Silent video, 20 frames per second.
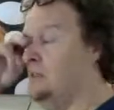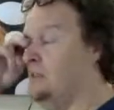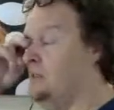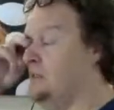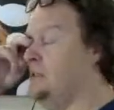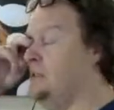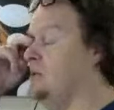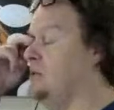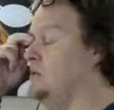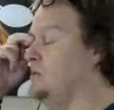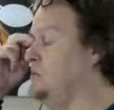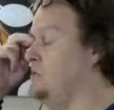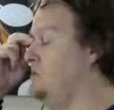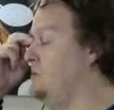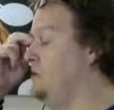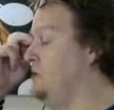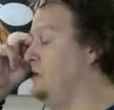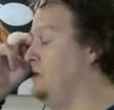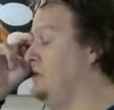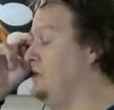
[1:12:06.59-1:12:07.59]
So
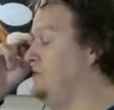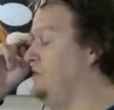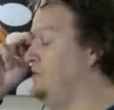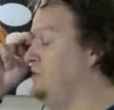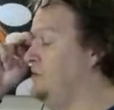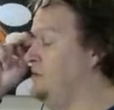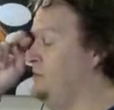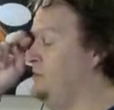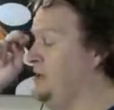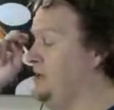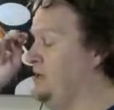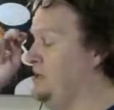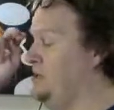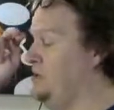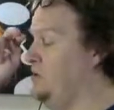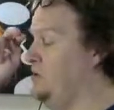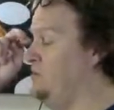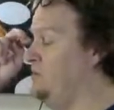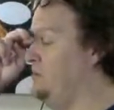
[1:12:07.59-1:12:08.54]
if you want to make a note,